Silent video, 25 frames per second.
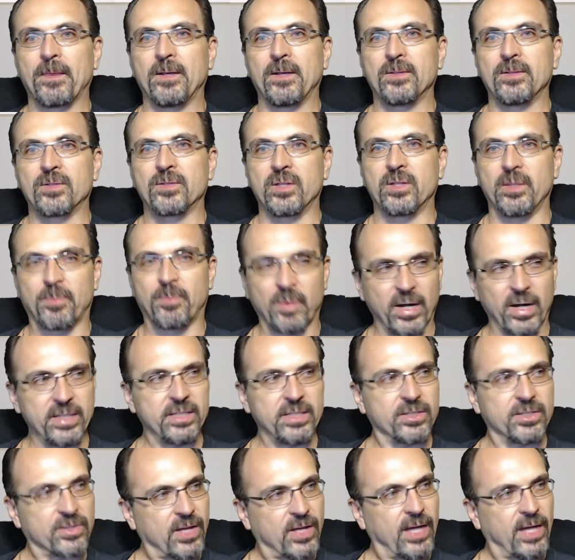So the
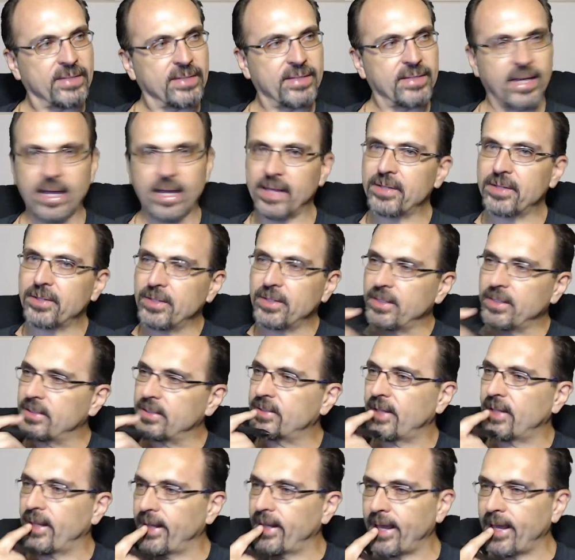predators got together and
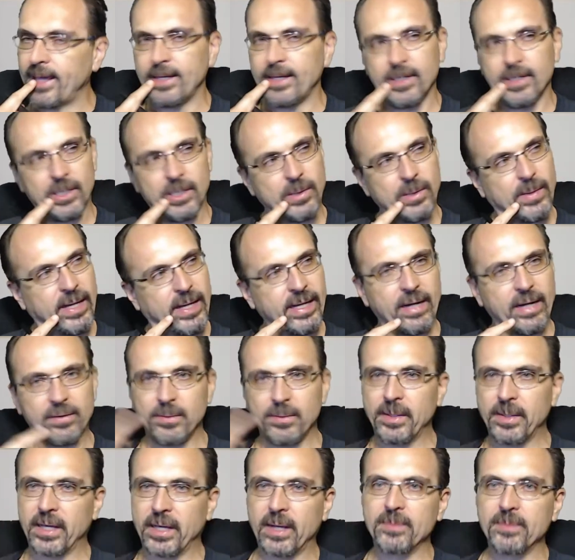said, hey, you know what?
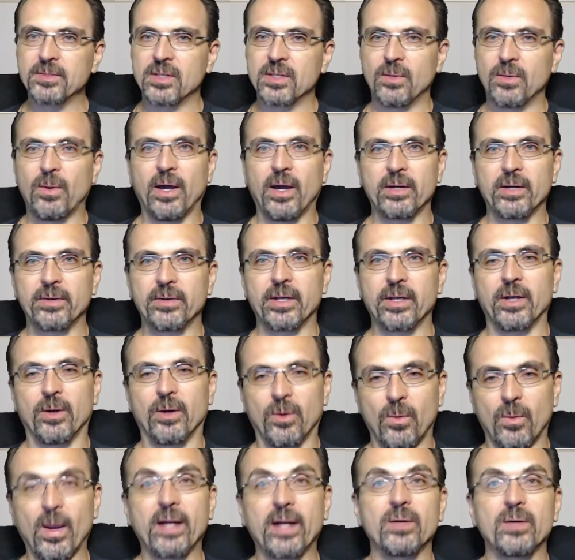Everybody comes to the watering
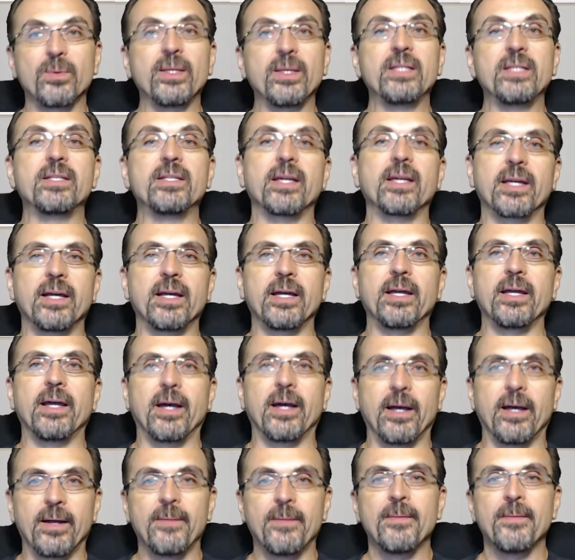hole. Why don't we dig a